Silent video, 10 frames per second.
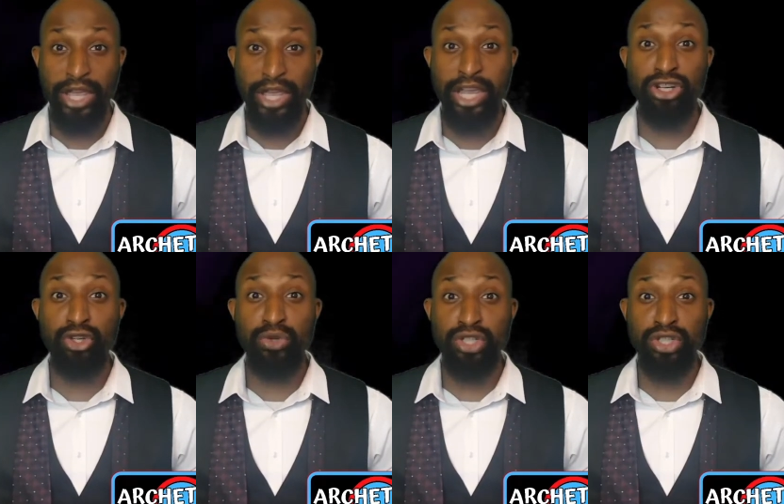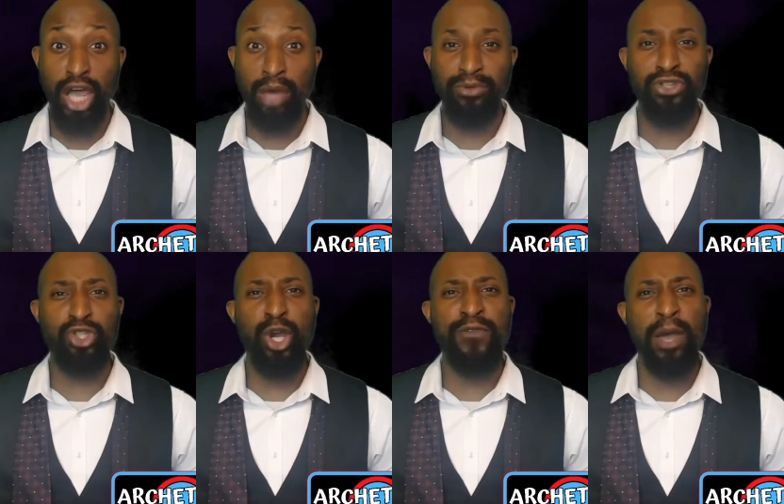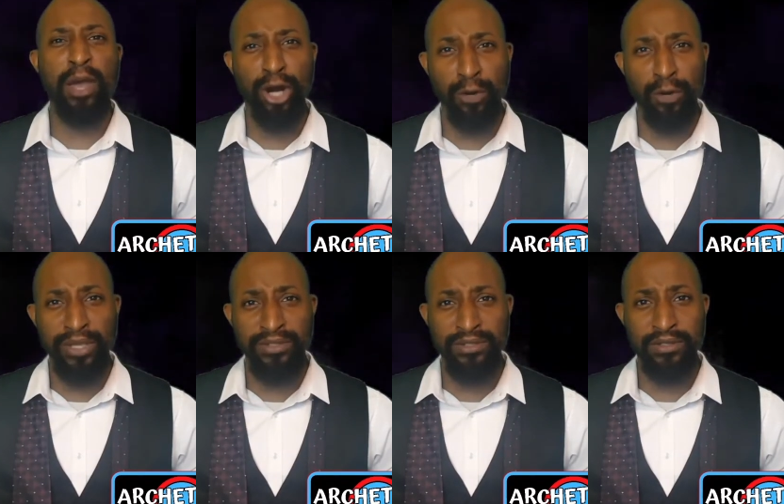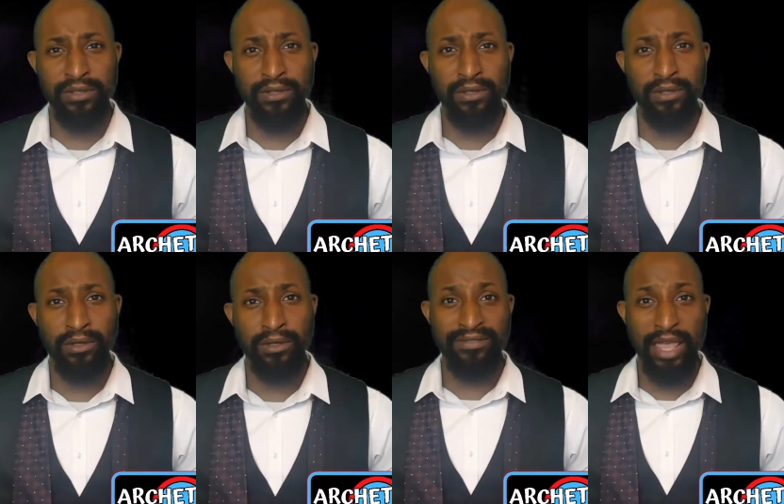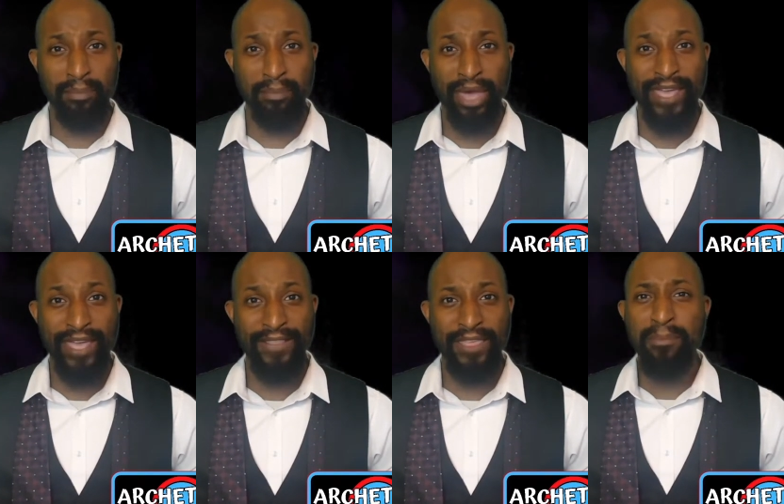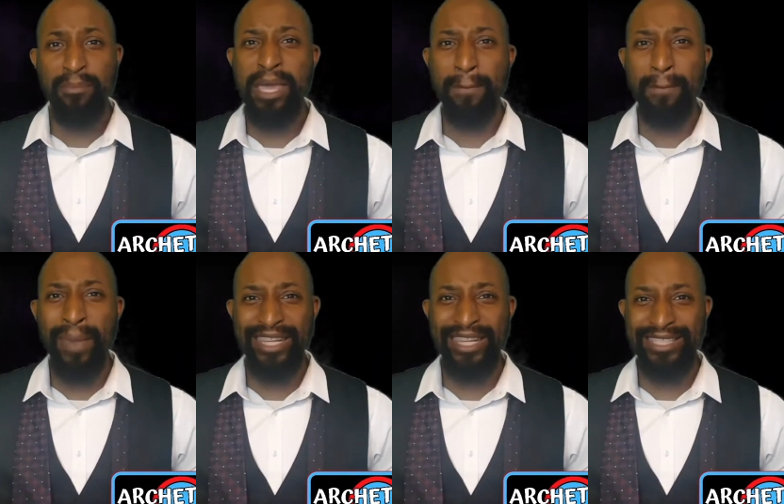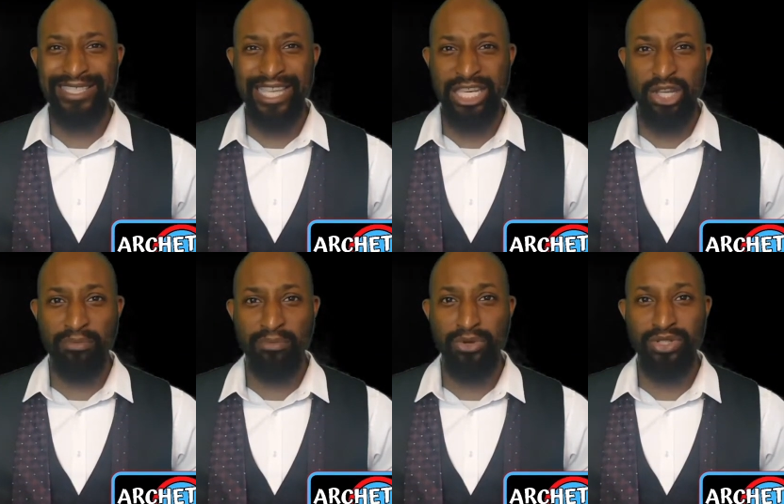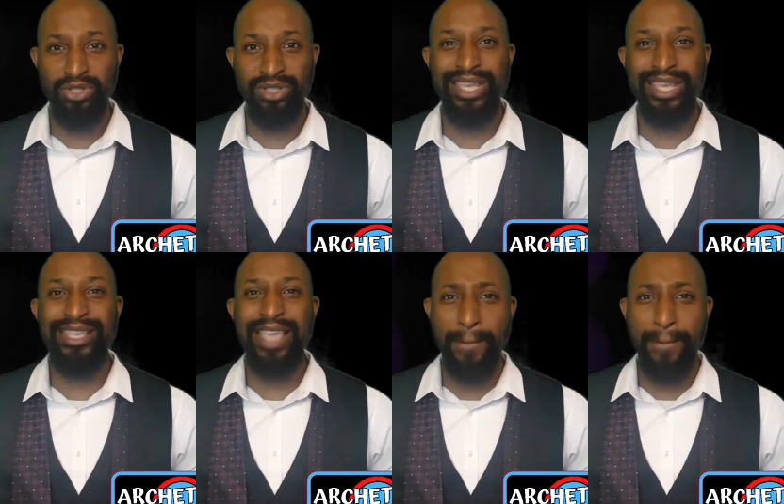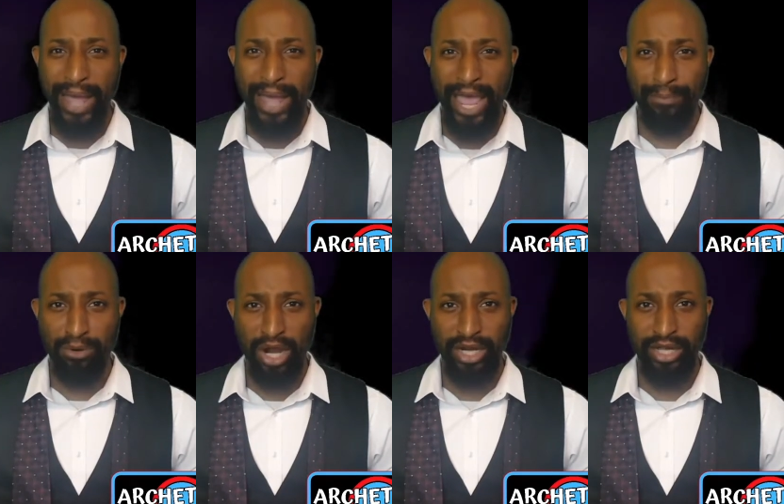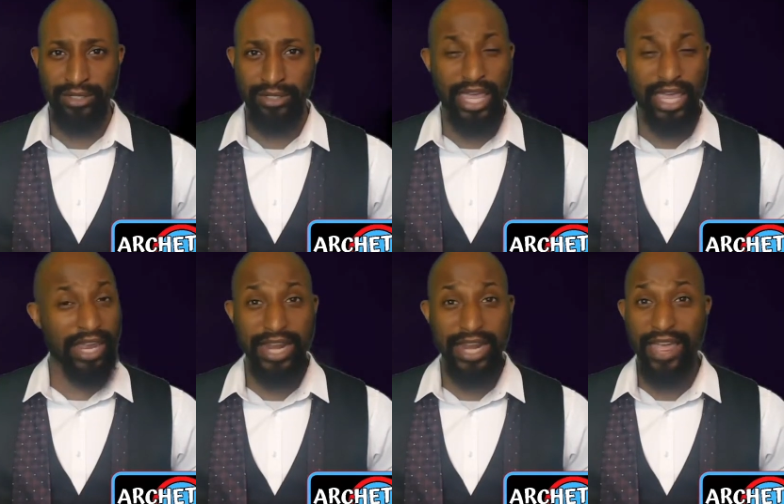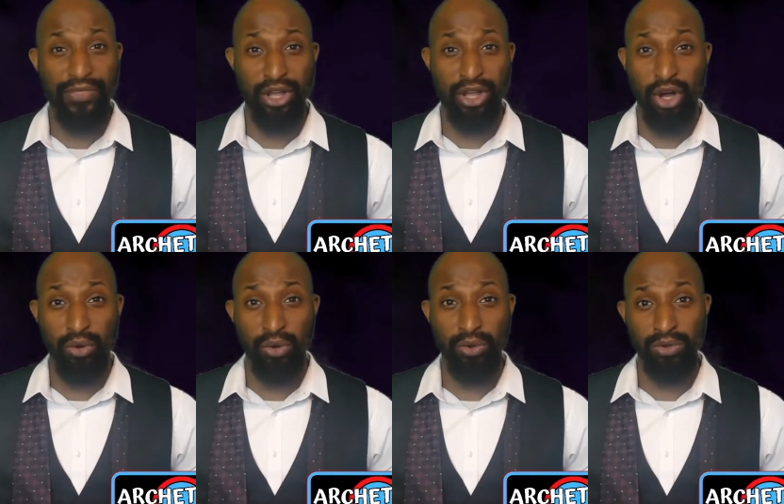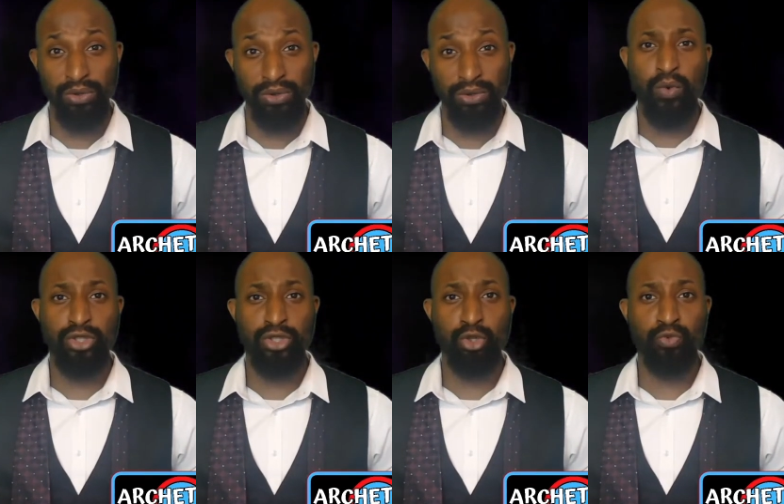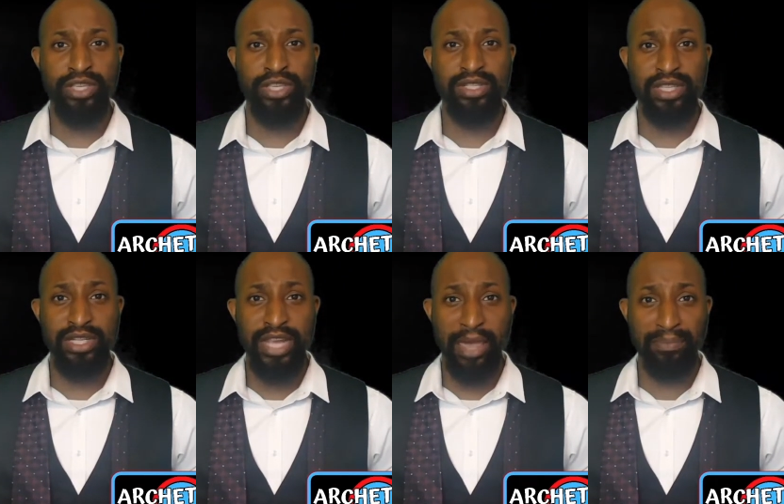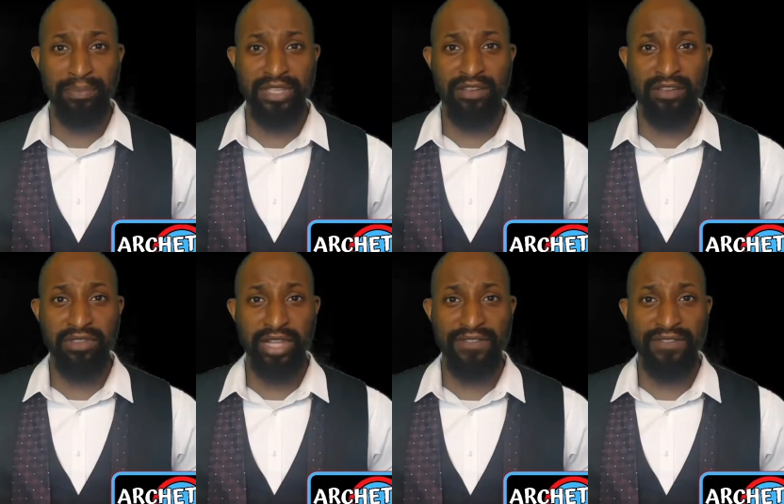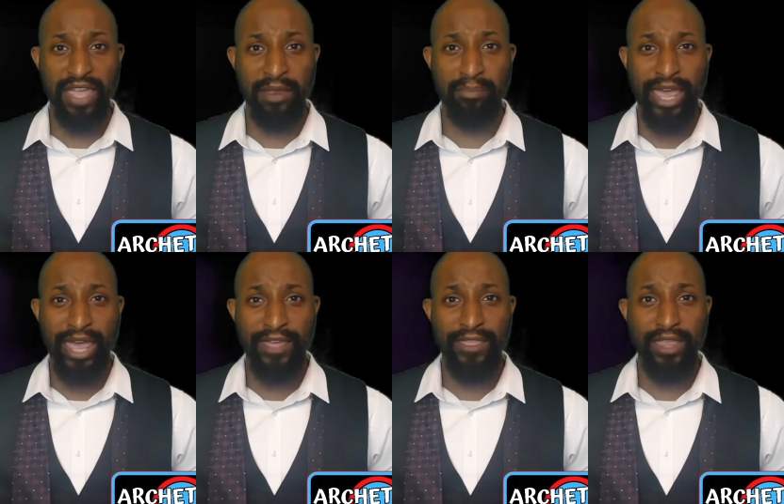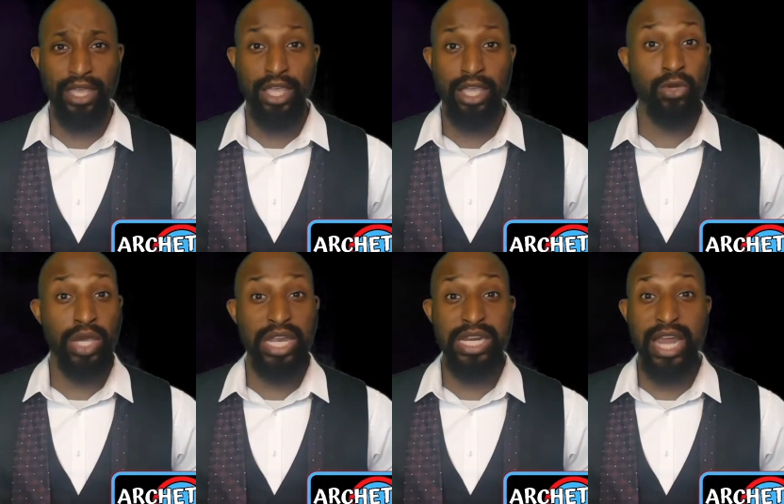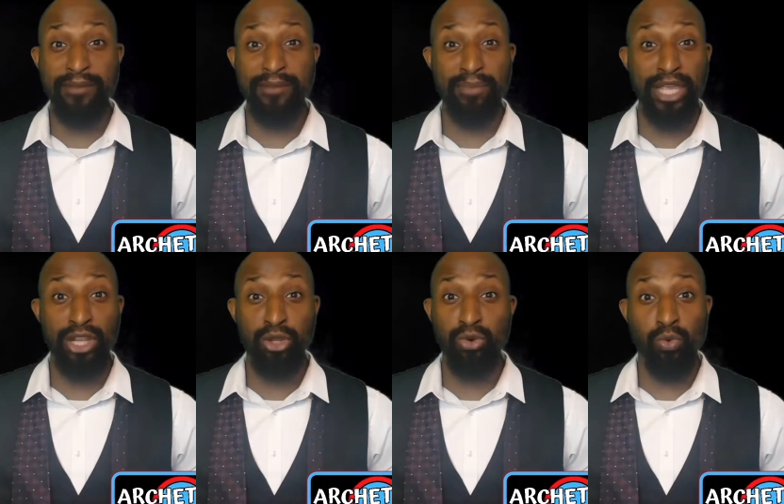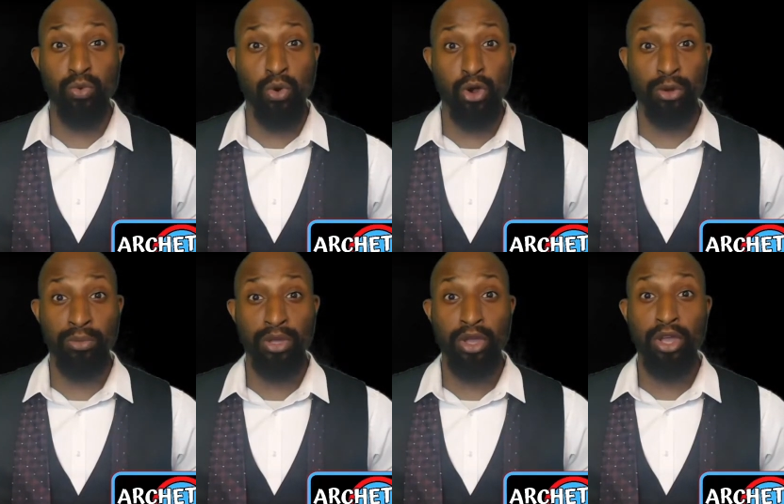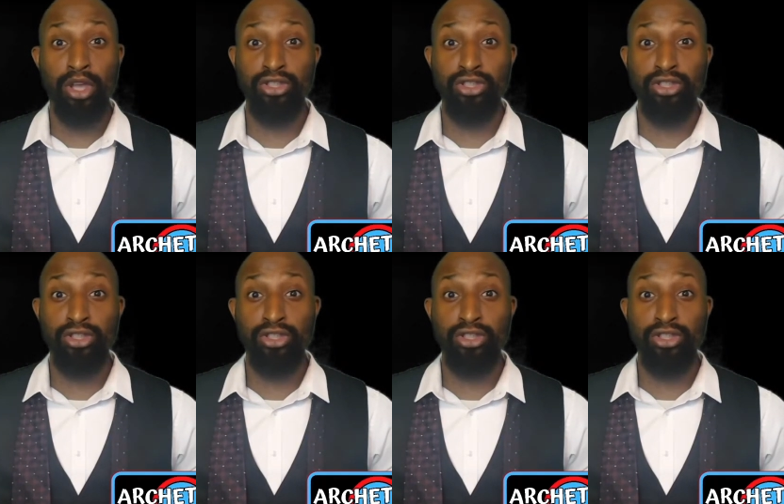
They are here to do a job, to serve a purpose. With a left hand path, being balanced in your emotions is a byproduct and not the goal. If you want to reach the depths of the left hand path, you cannot be lukewarm